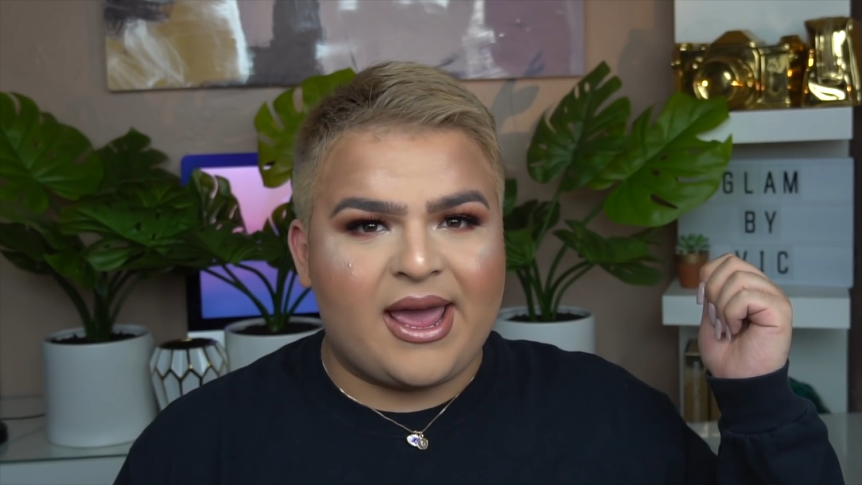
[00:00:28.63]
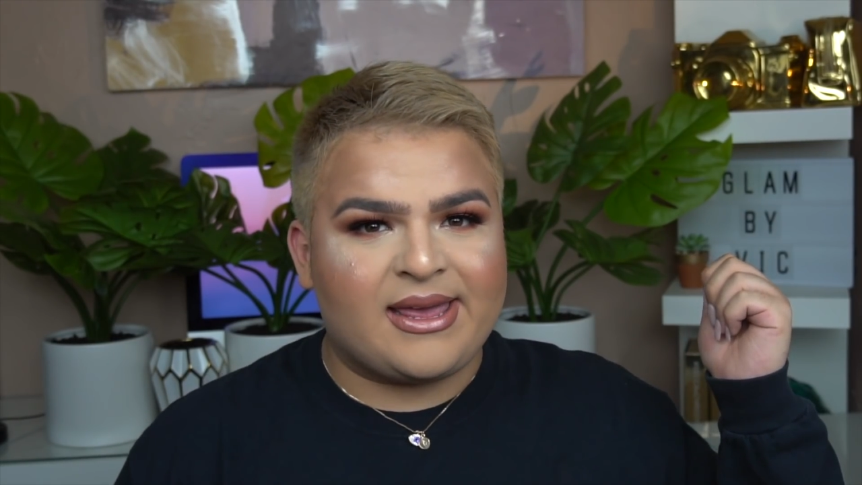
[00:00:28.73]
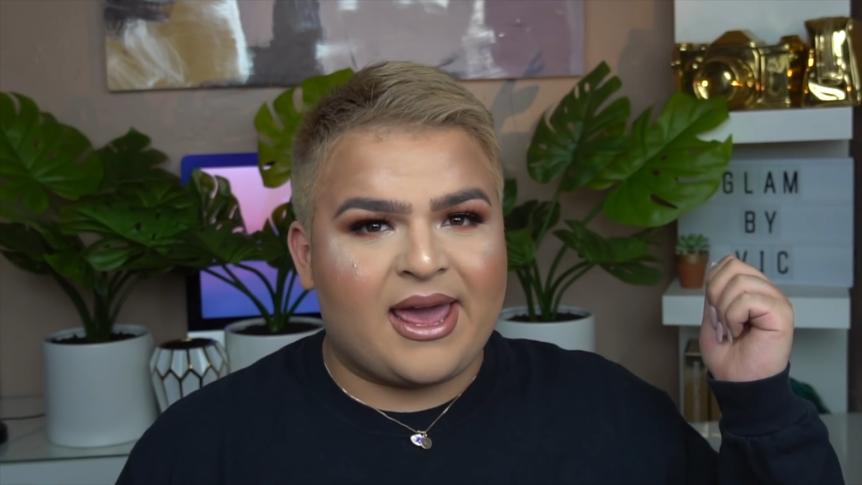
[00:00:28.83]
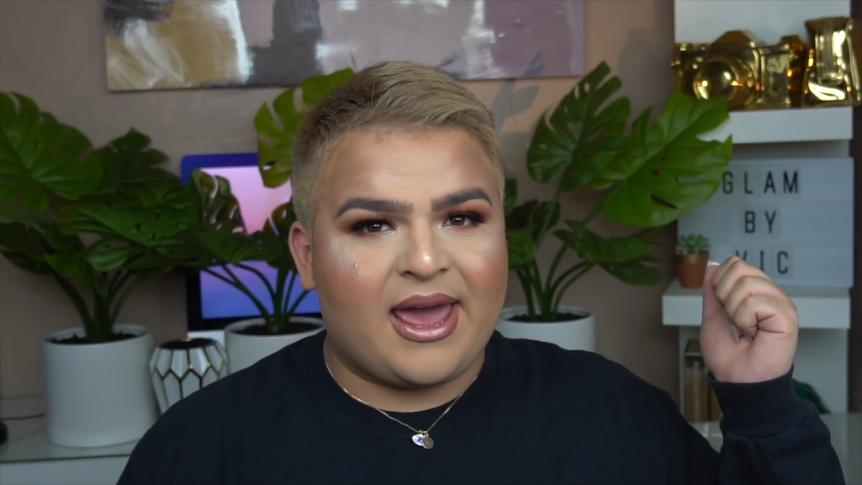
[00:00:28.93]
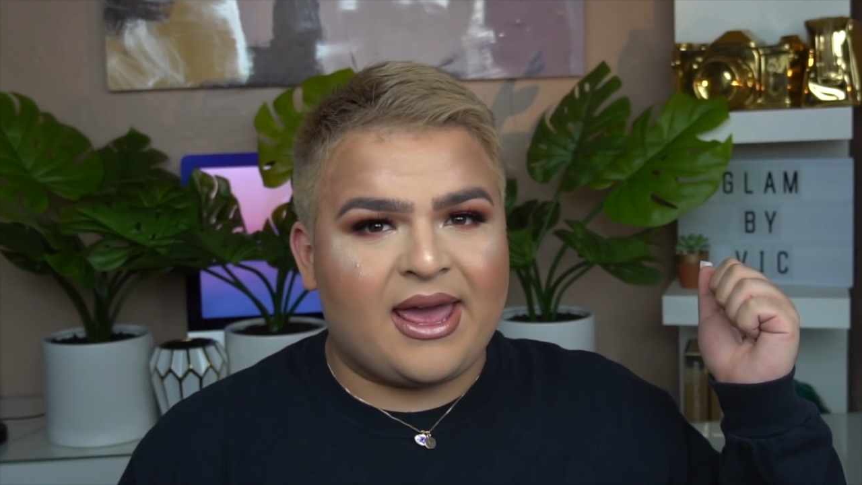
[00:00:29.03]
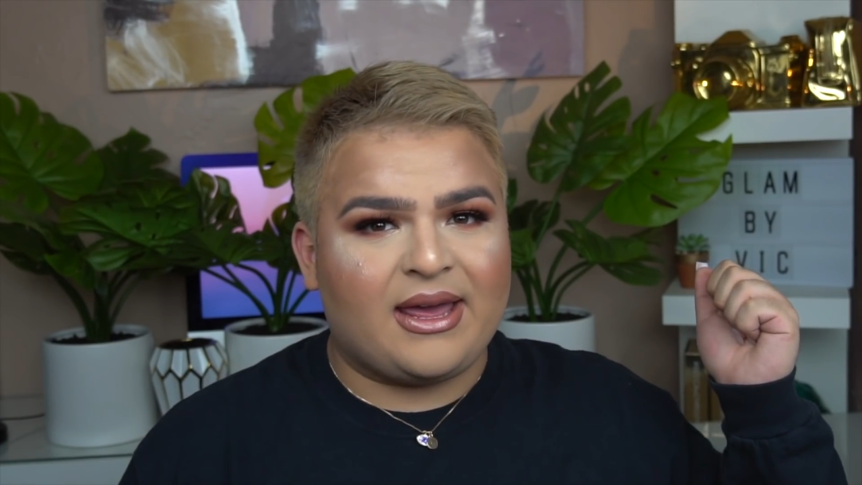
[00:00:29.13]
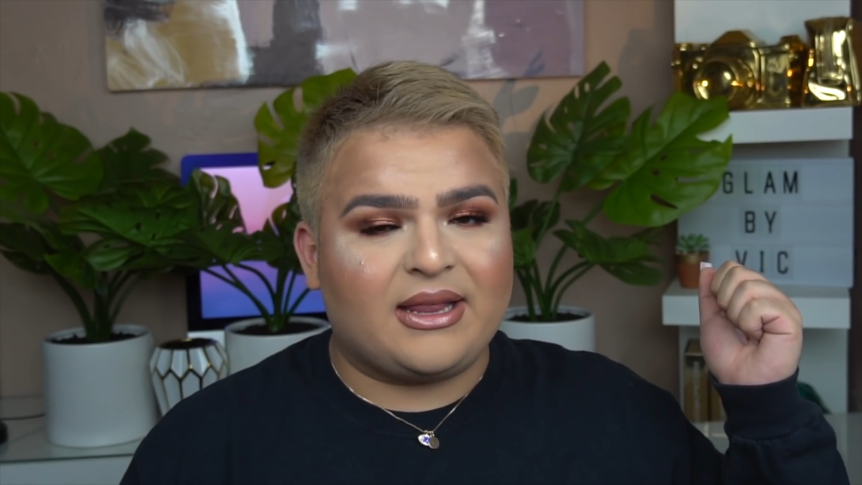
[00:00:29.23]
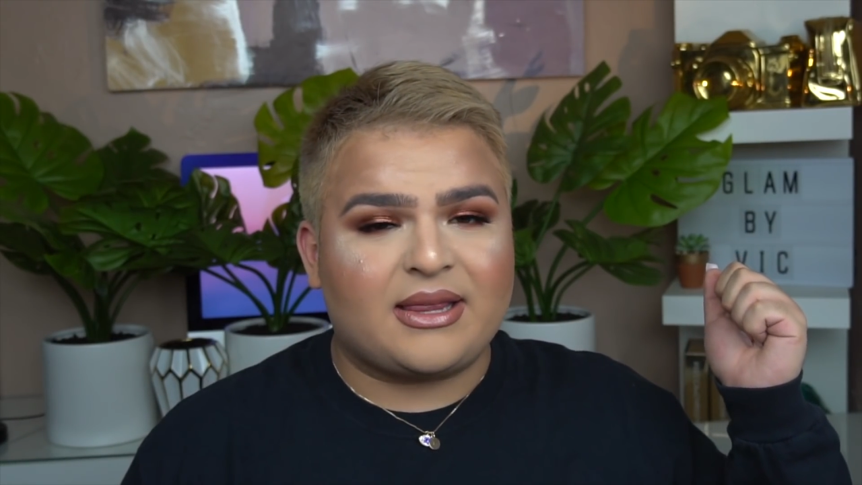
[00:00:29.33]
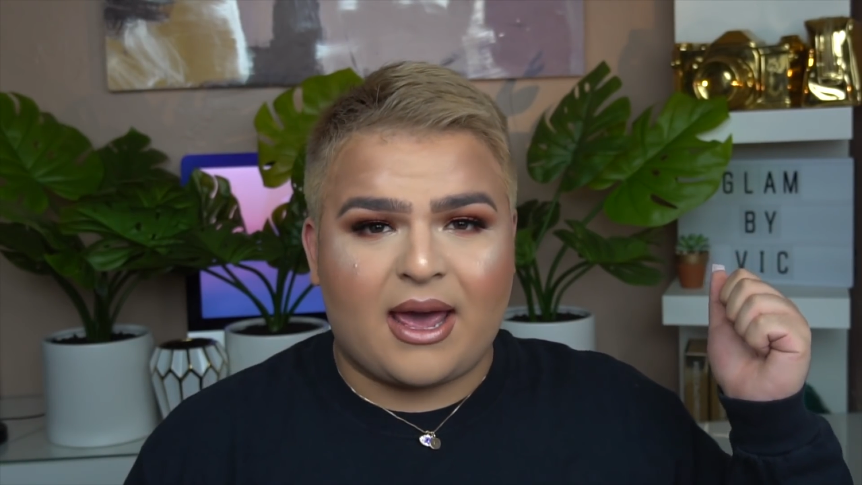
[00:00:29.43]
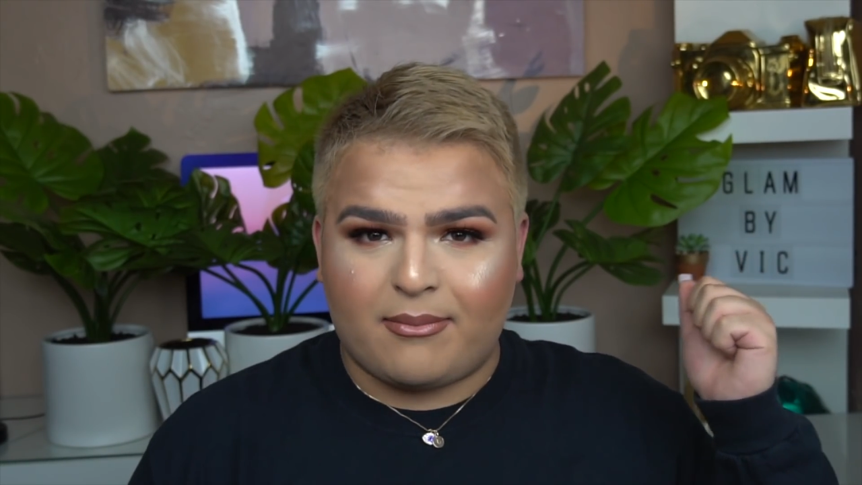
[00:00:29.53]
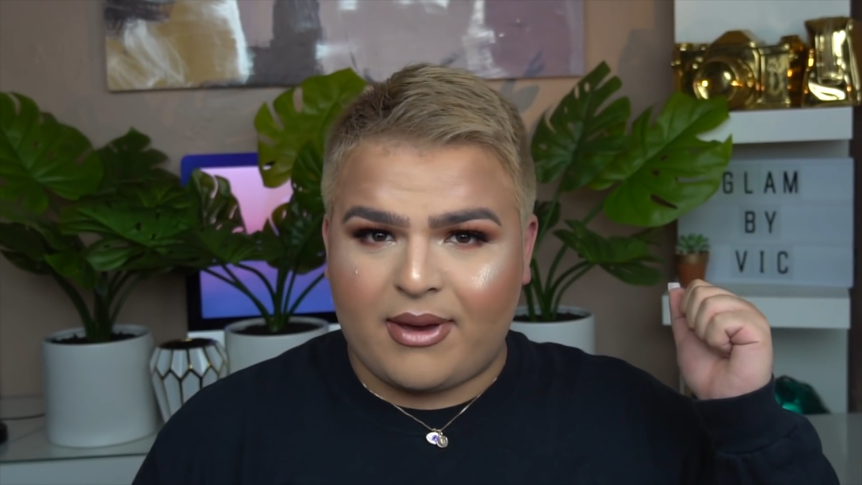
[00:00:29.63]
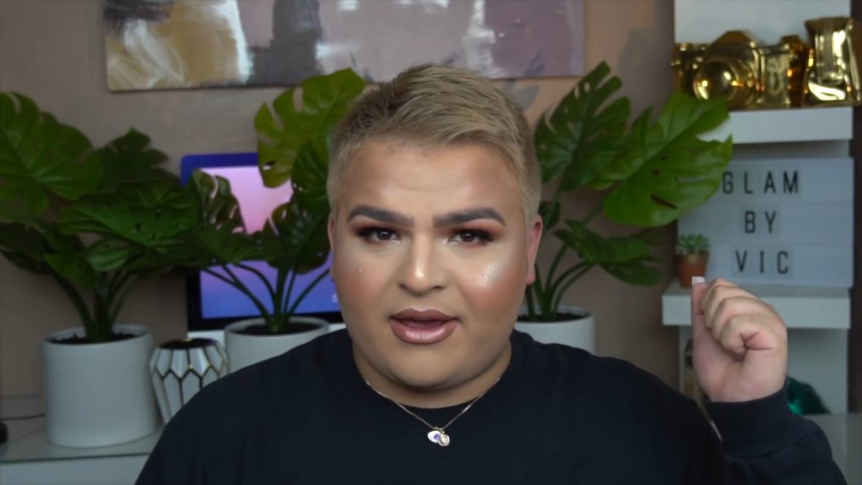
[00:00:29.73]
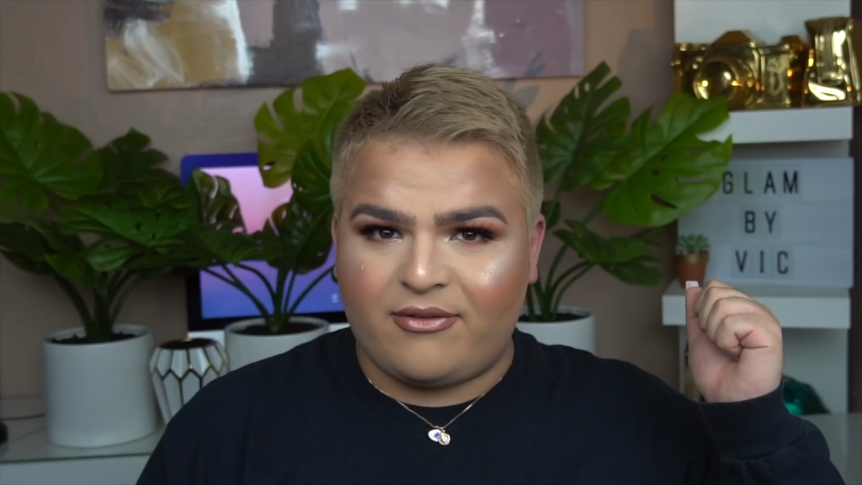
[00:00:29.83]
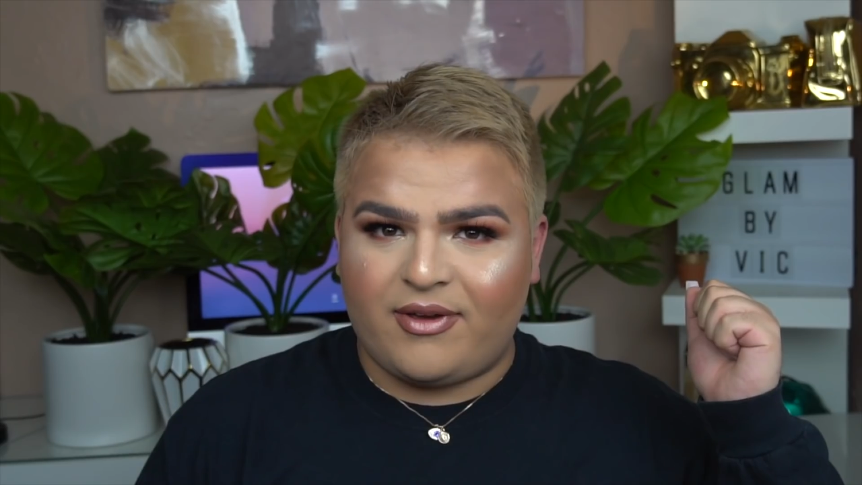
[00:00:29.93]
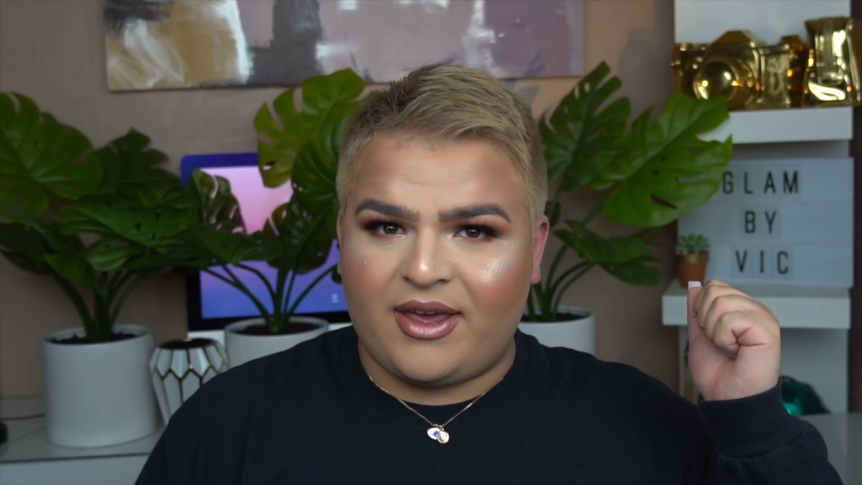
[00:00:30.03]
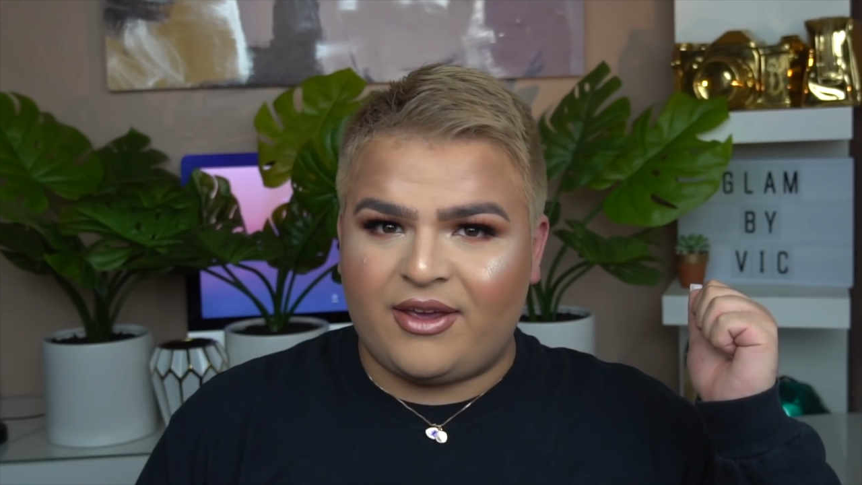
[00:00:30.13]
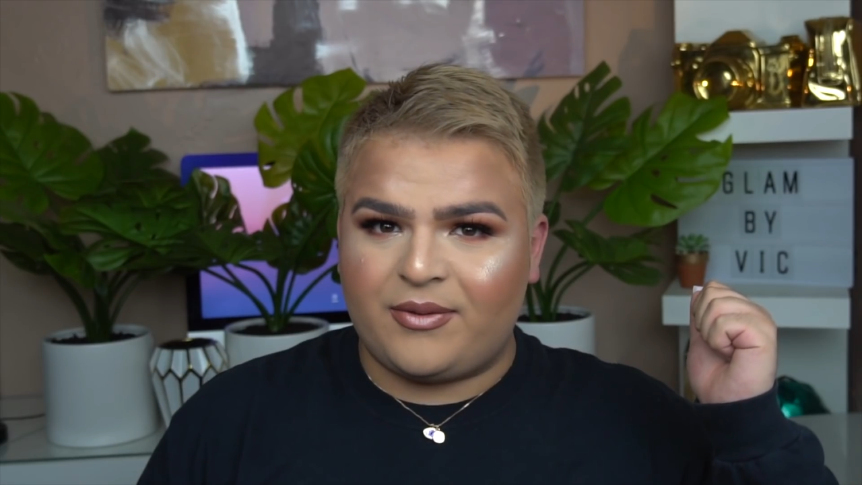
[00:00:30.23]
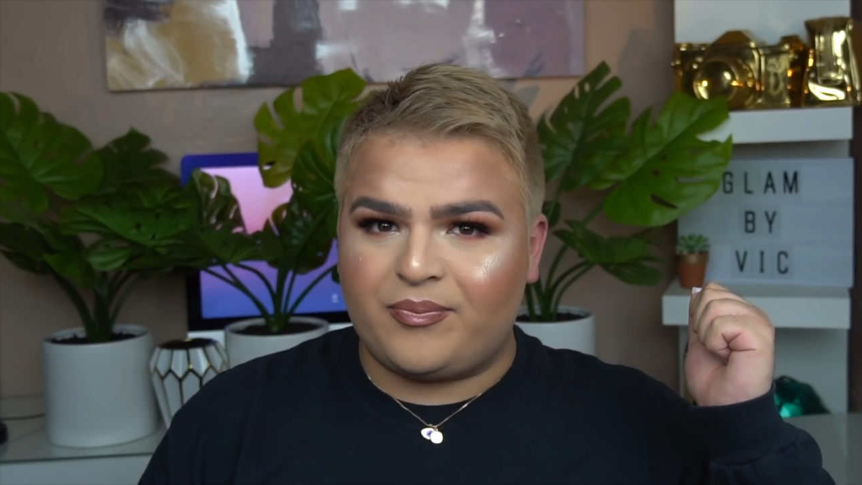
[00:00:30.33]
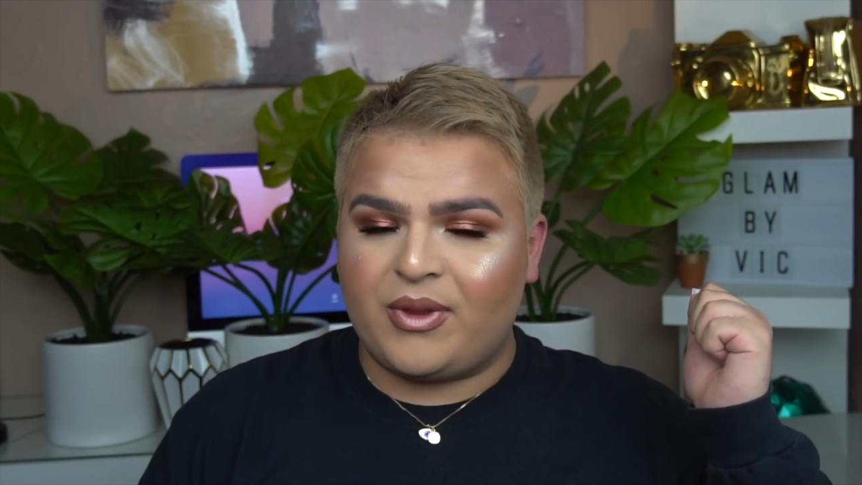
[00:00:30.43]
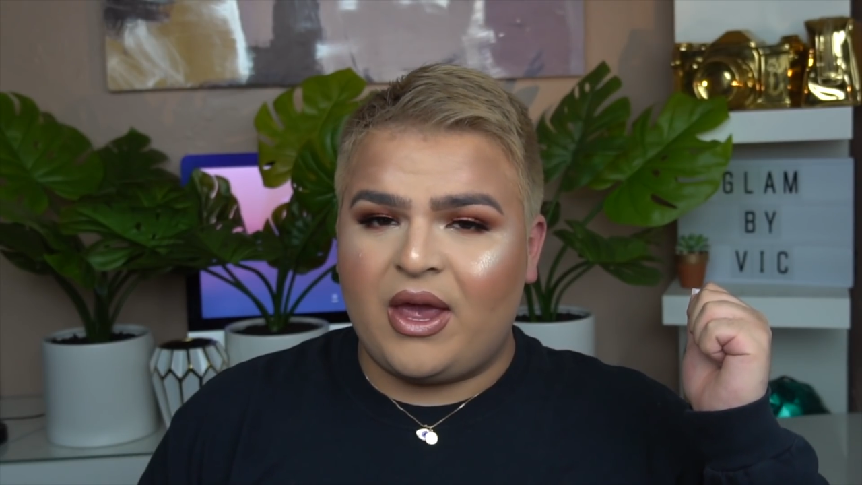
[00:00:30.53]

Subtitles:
aka Glam by Vic.